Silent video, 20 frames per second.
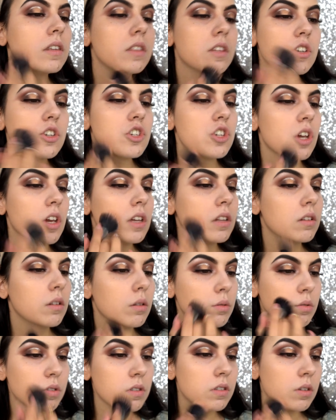The shade
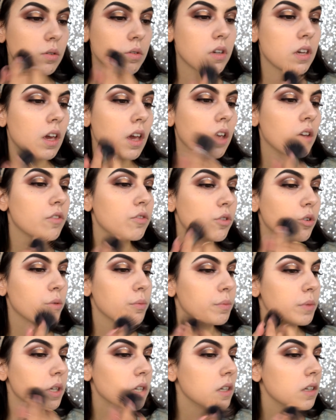looks okay
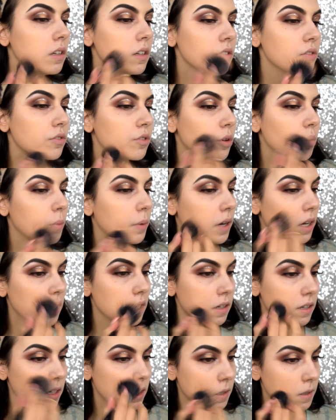for me, for
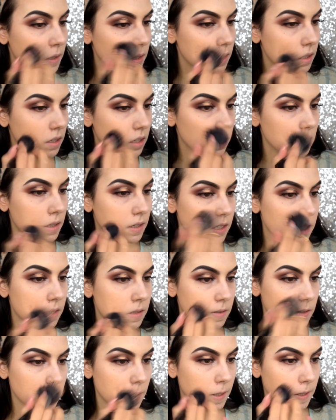my
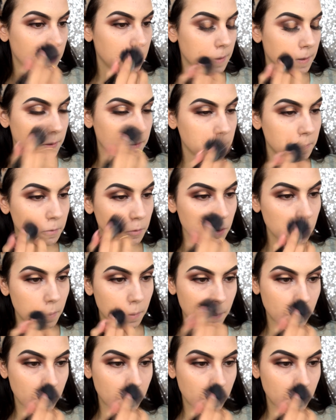skin tone.